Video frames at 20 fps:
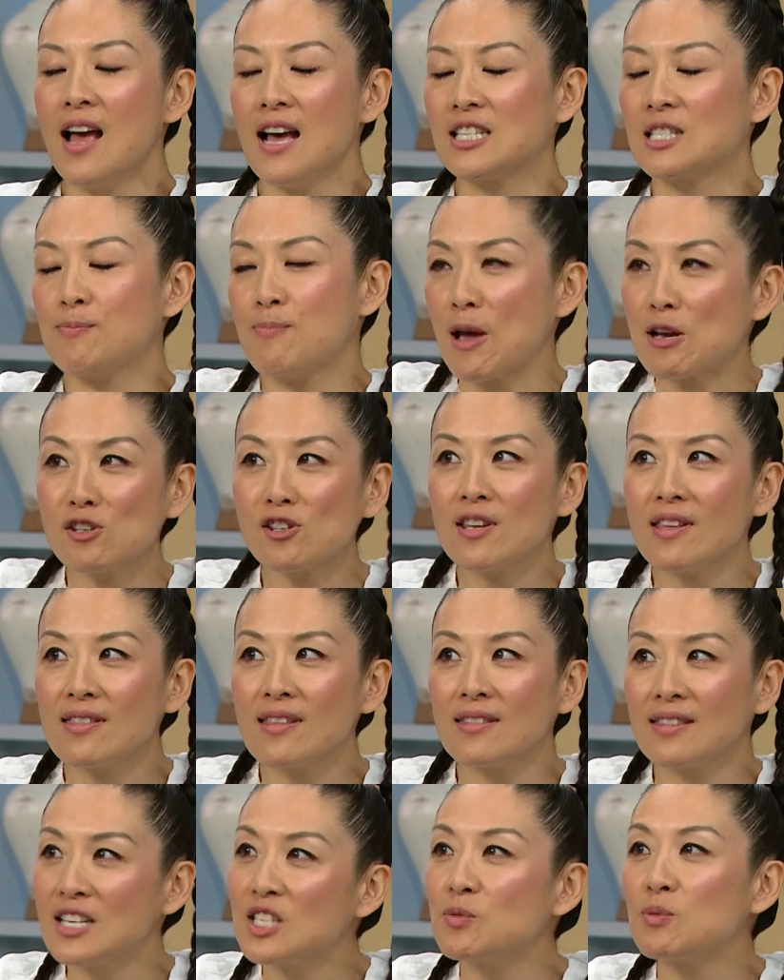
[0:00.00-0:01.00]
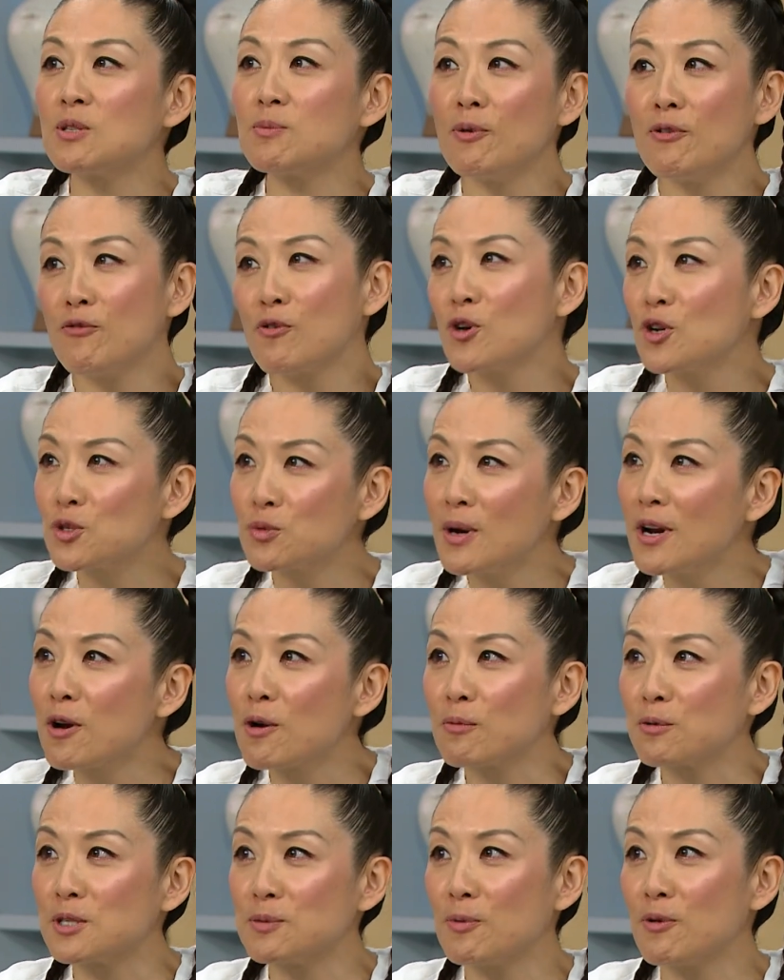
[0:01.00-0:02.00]
especially, the, this was before Twitter,
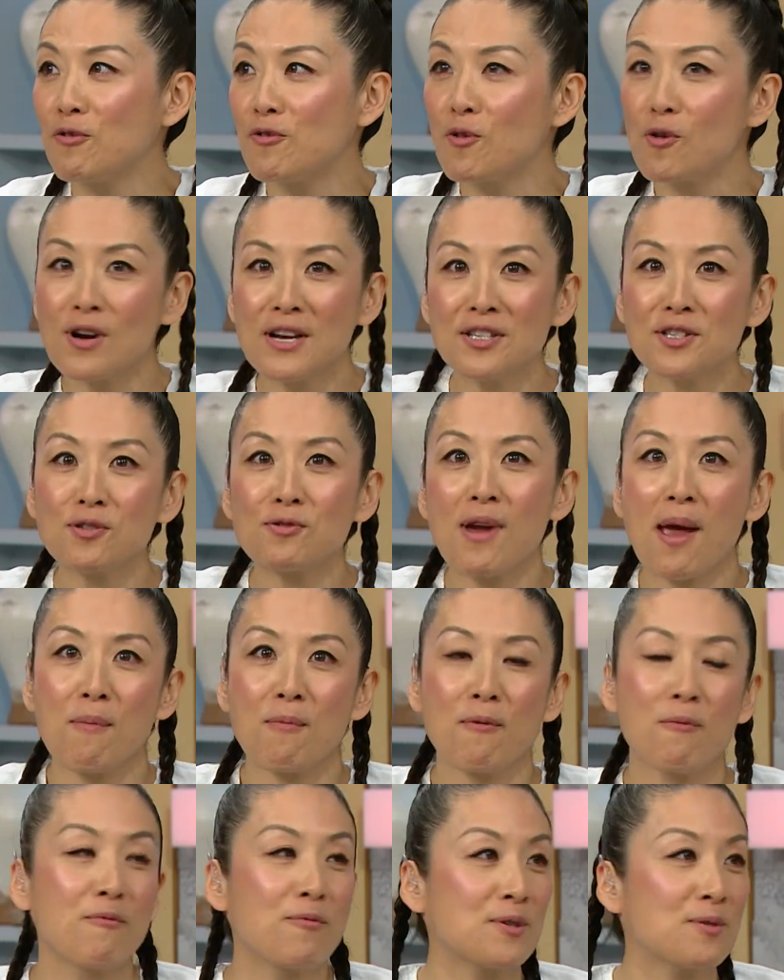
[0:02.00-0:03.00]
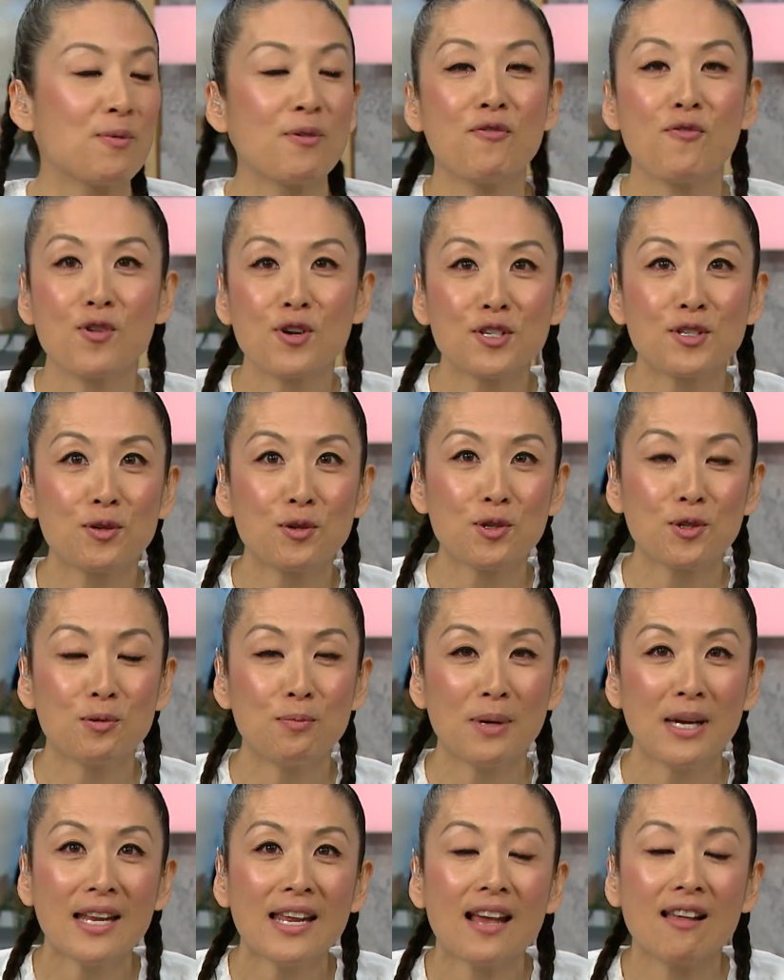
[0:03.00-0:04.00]
it was before Instagram, it was before social
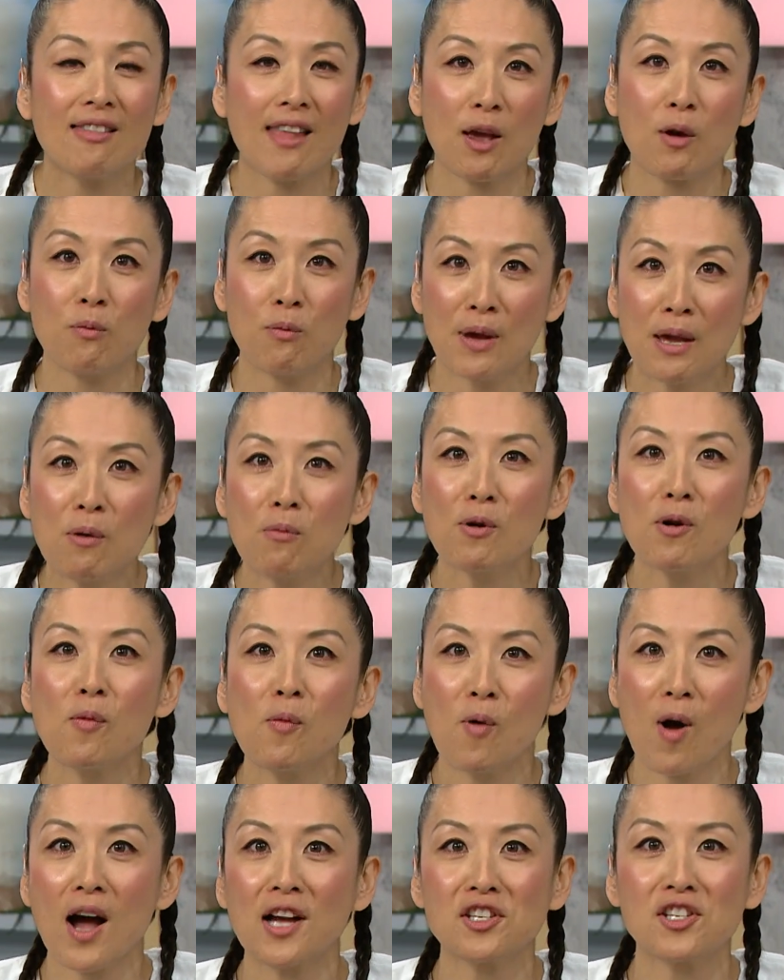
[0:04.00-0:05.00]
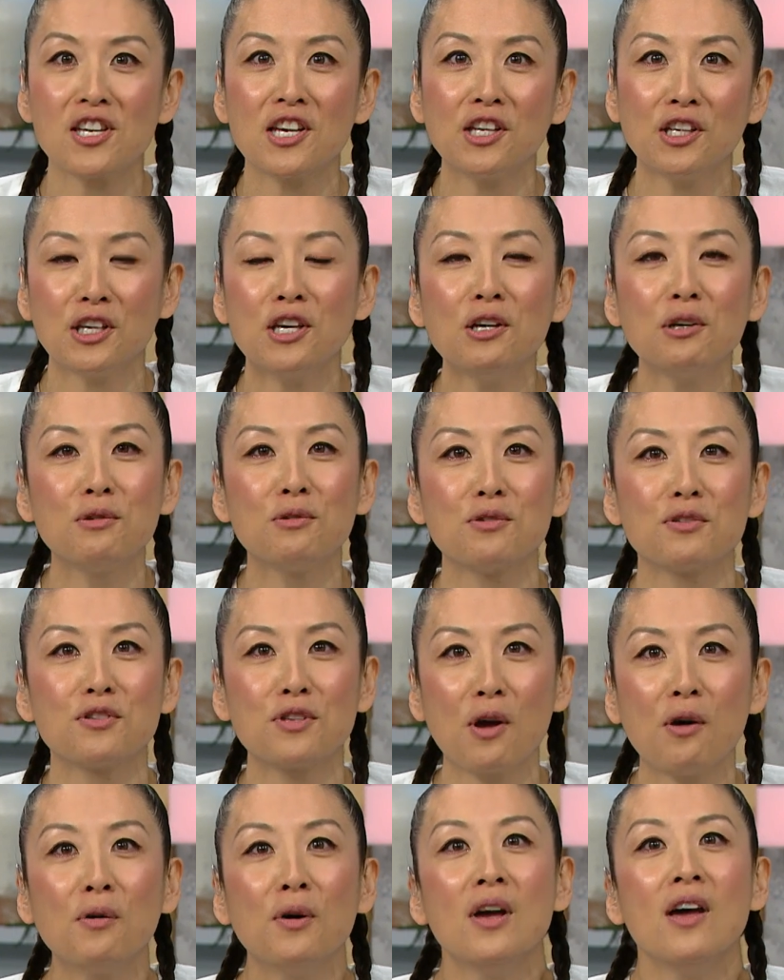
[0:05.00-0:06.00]
media, like, we were watching you.
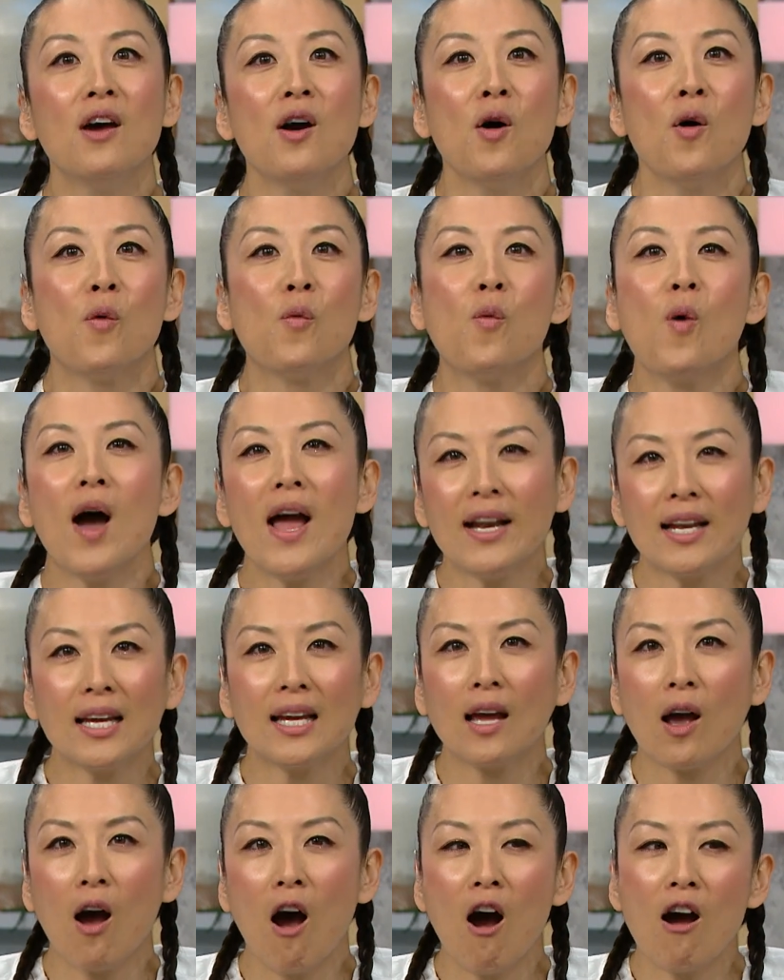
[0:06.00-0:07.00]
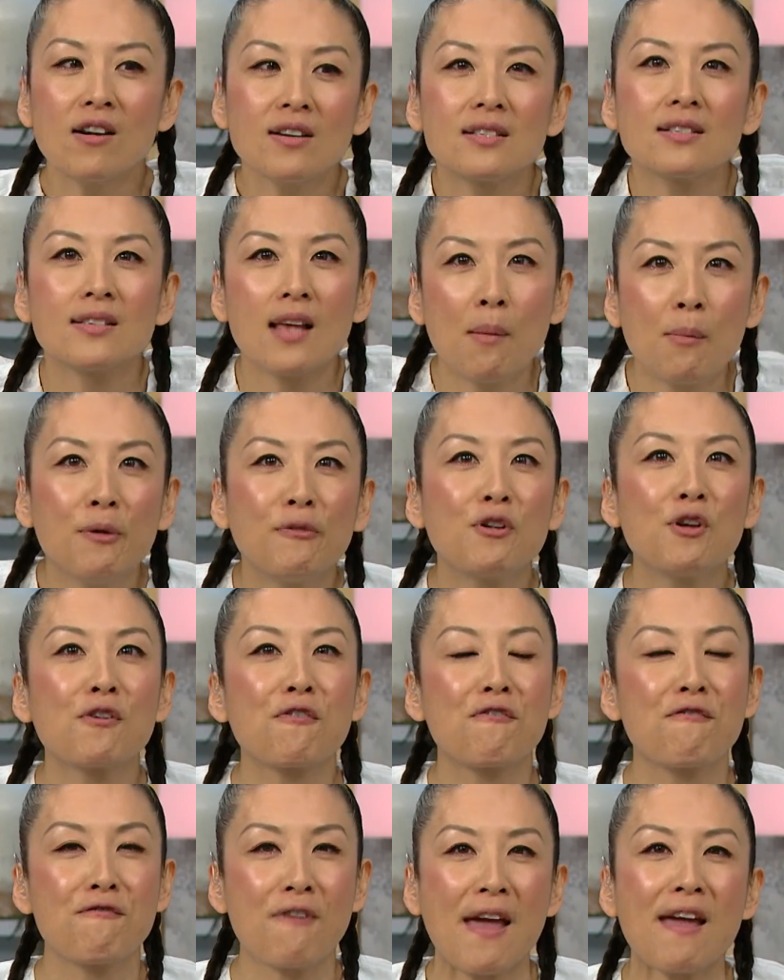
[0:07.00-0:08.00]
So what are some of your
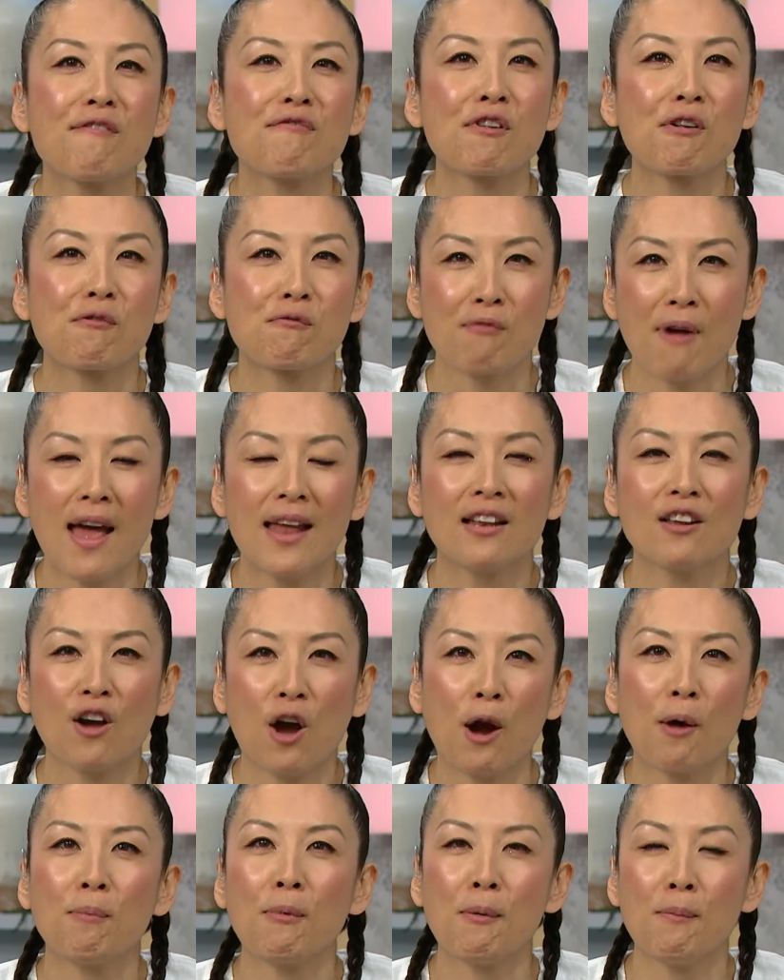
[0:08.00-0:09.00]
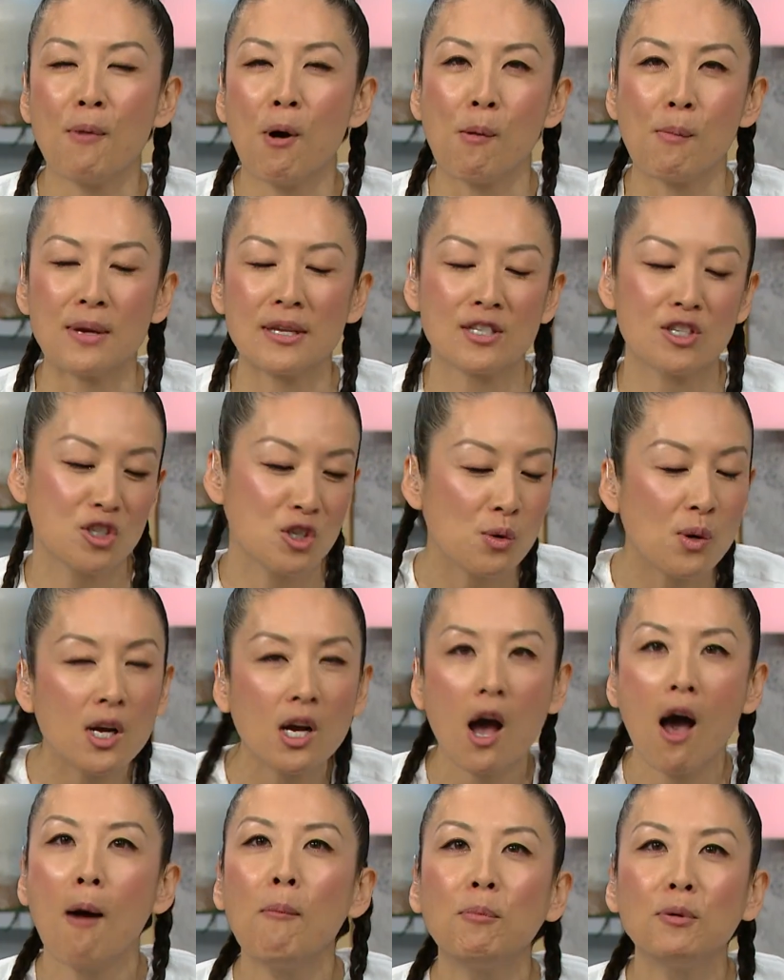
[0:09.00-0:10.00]
favorite red carpet moments? Do a
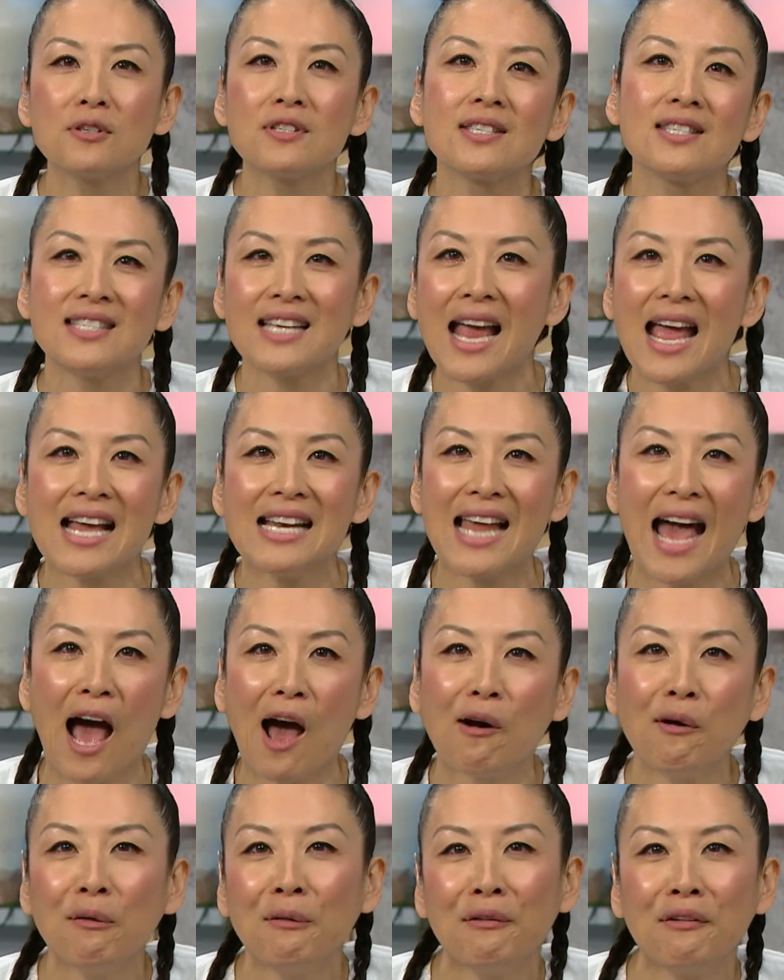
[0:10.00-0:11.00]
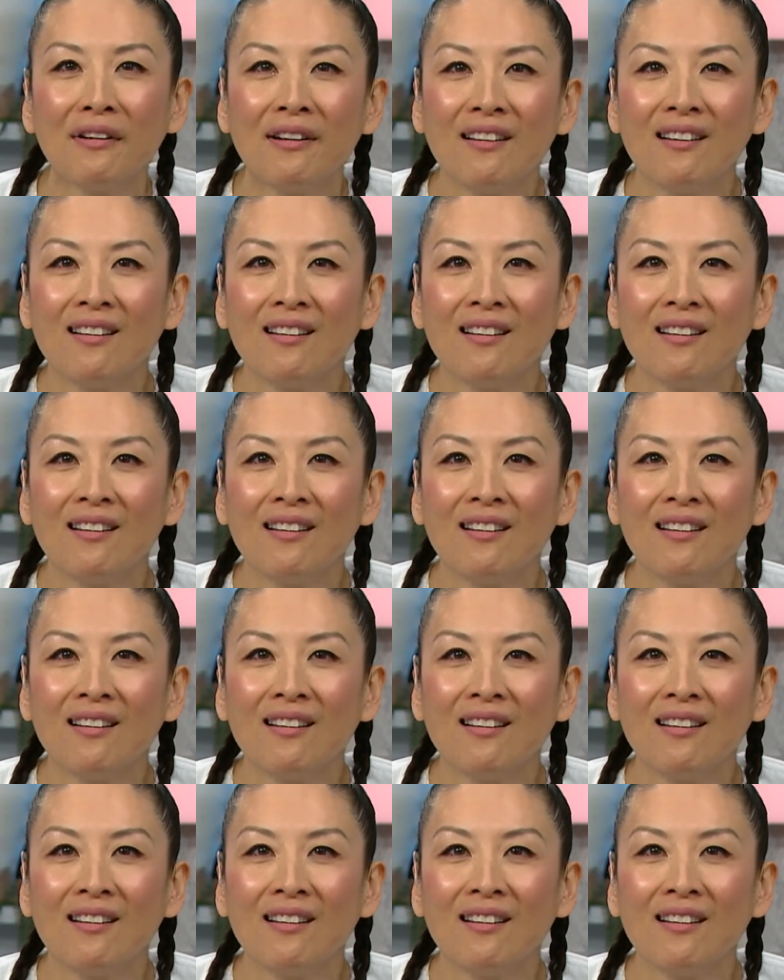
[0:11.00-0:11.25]
couple stand out?